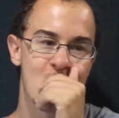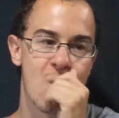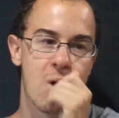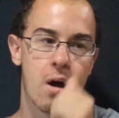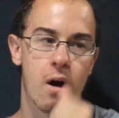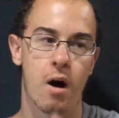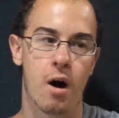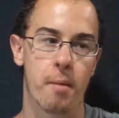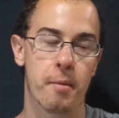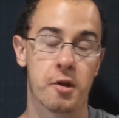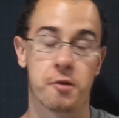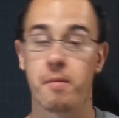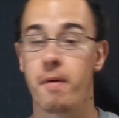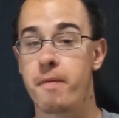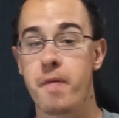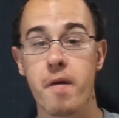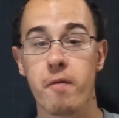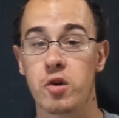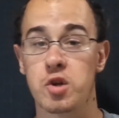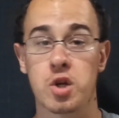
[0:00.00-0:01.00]
Um, it's my
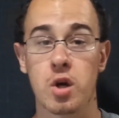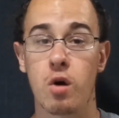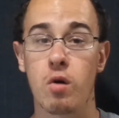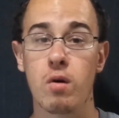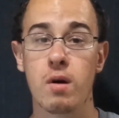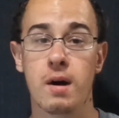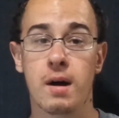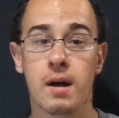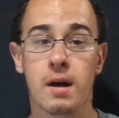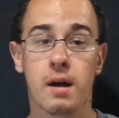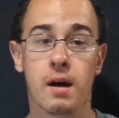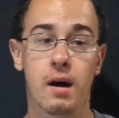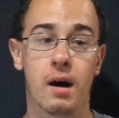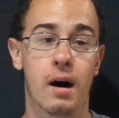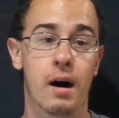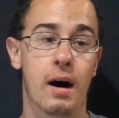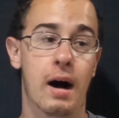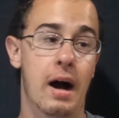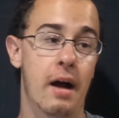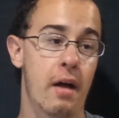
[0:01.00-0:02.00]
favorite show.
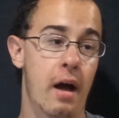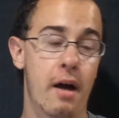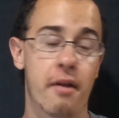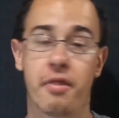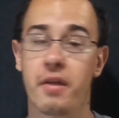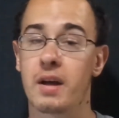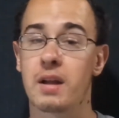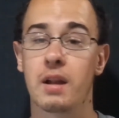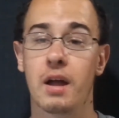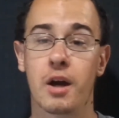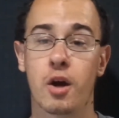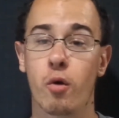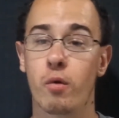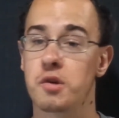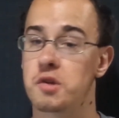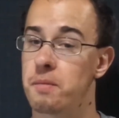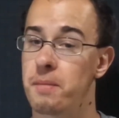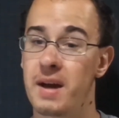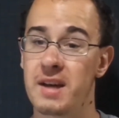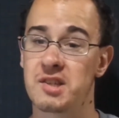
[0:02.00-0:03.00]
Uh, I, I think Lego
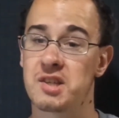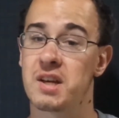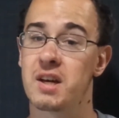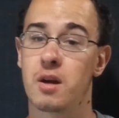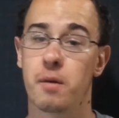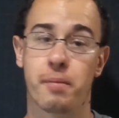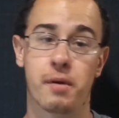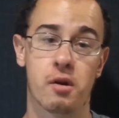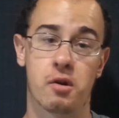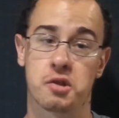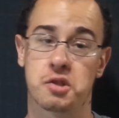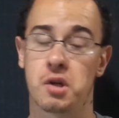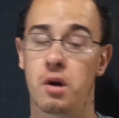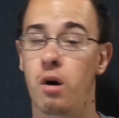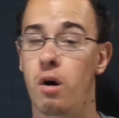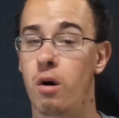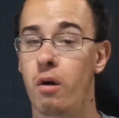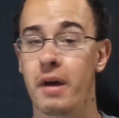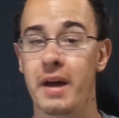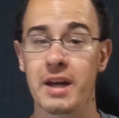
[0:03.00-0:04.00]
is amazing. It appeals to
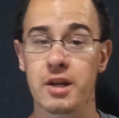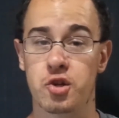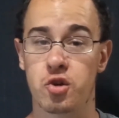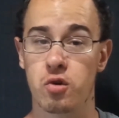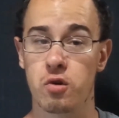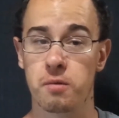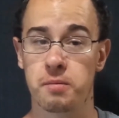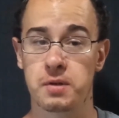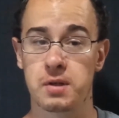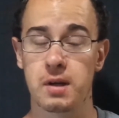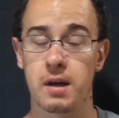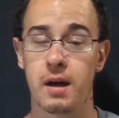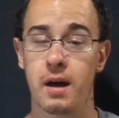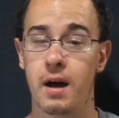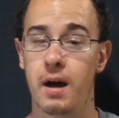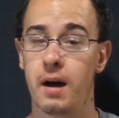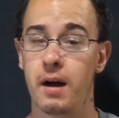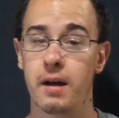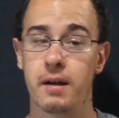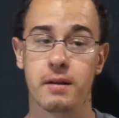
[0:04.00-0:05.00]
all age groups,
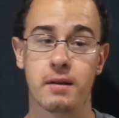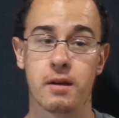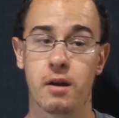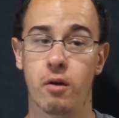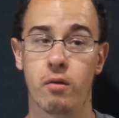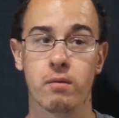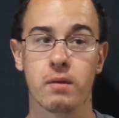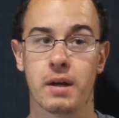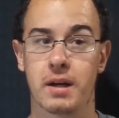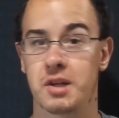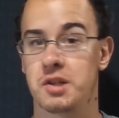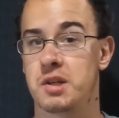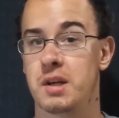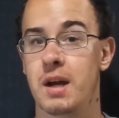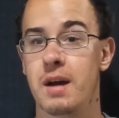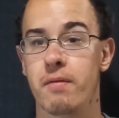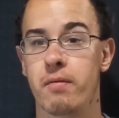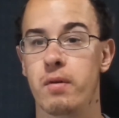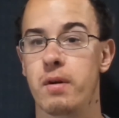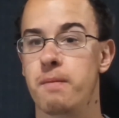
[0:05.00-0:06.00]
uh, and you know, like I said,
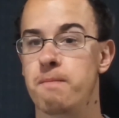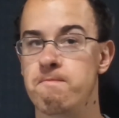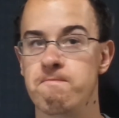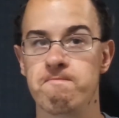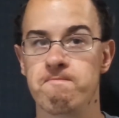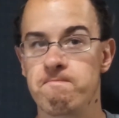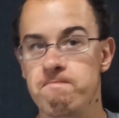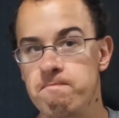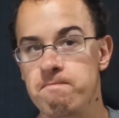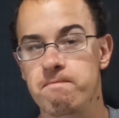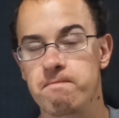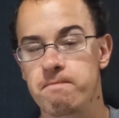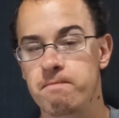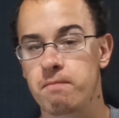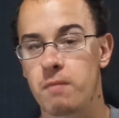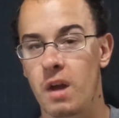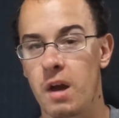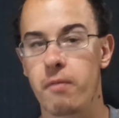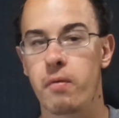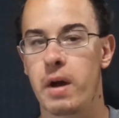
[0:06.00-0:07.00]
every
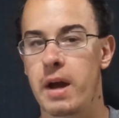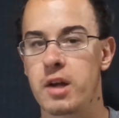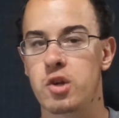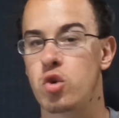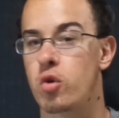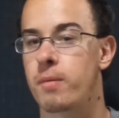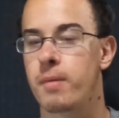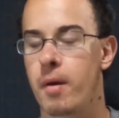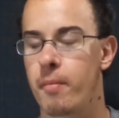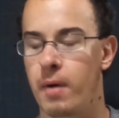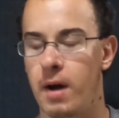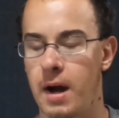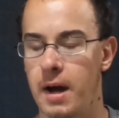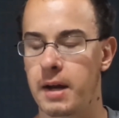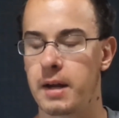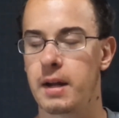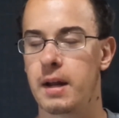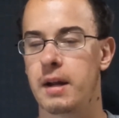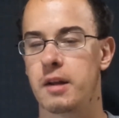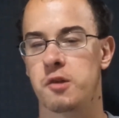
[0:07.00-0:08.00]
every age group can get behind
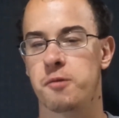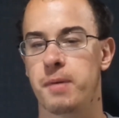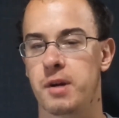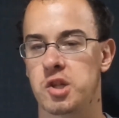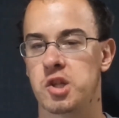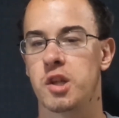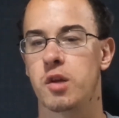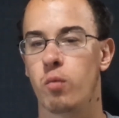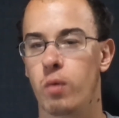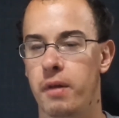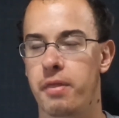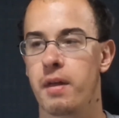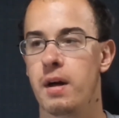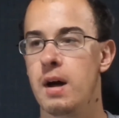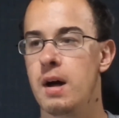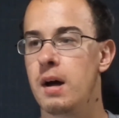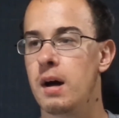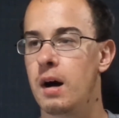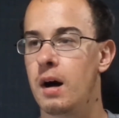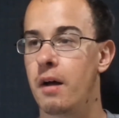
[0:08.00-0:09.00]
it, and especially with
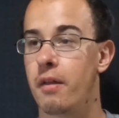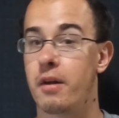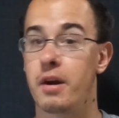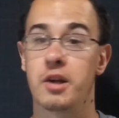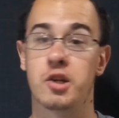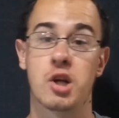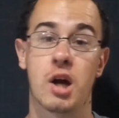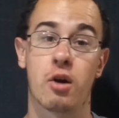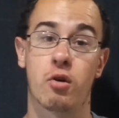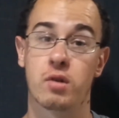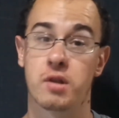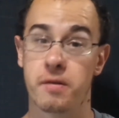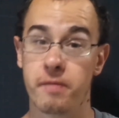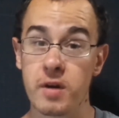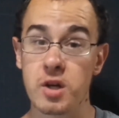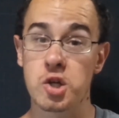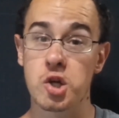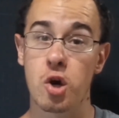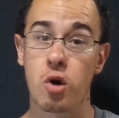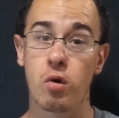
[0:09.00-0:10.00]
uh, the Ninjago
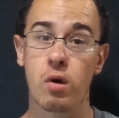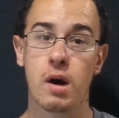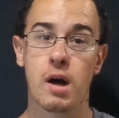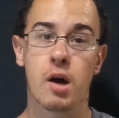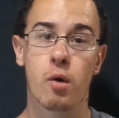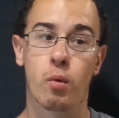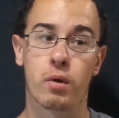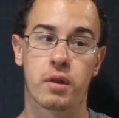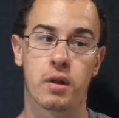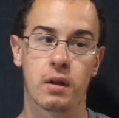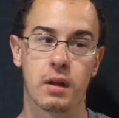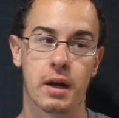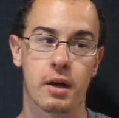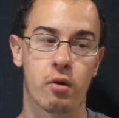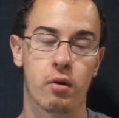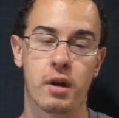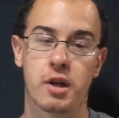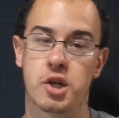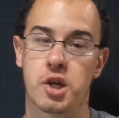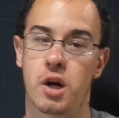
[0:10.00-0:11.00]
TV show, with the
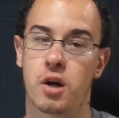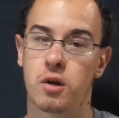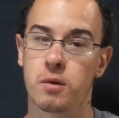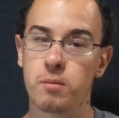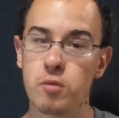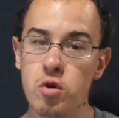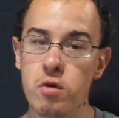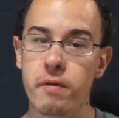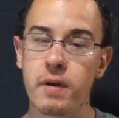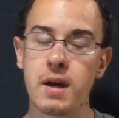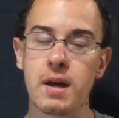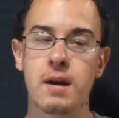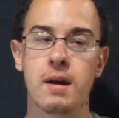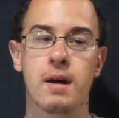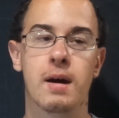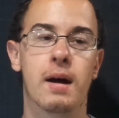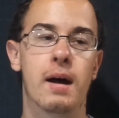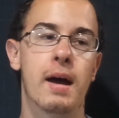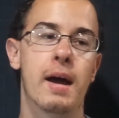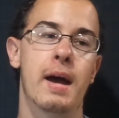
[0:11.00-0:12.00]
Lego Ninjago movie,
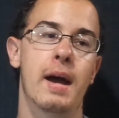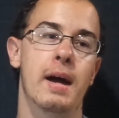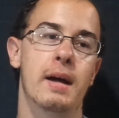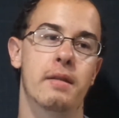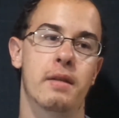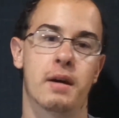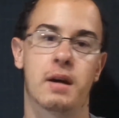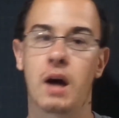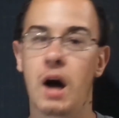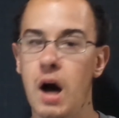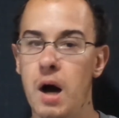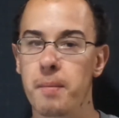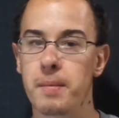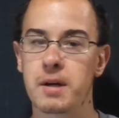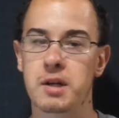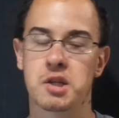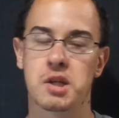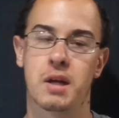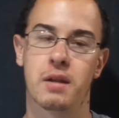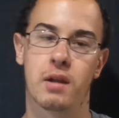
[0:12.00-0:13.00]
and the
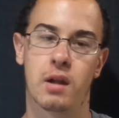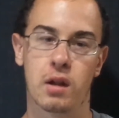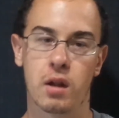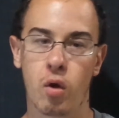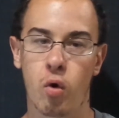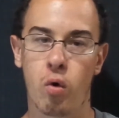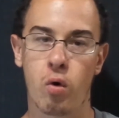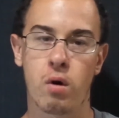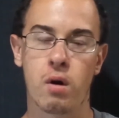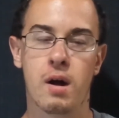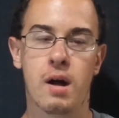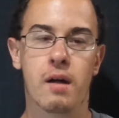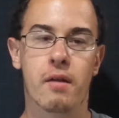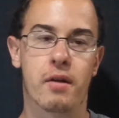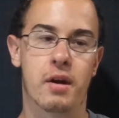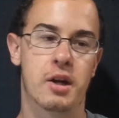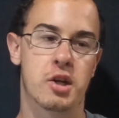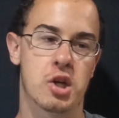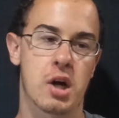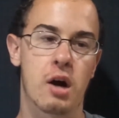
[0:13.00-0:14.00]
comics and the lore. The
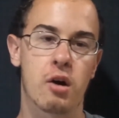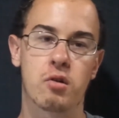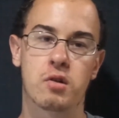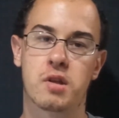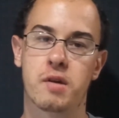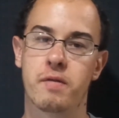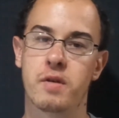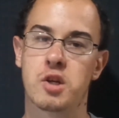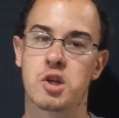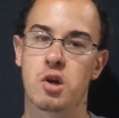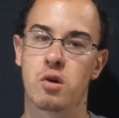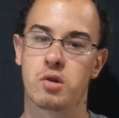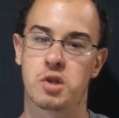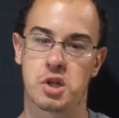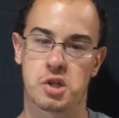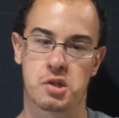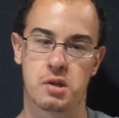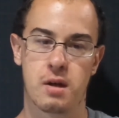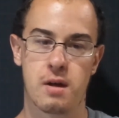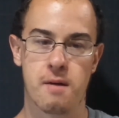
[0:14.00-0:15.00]
Ninjago TV show just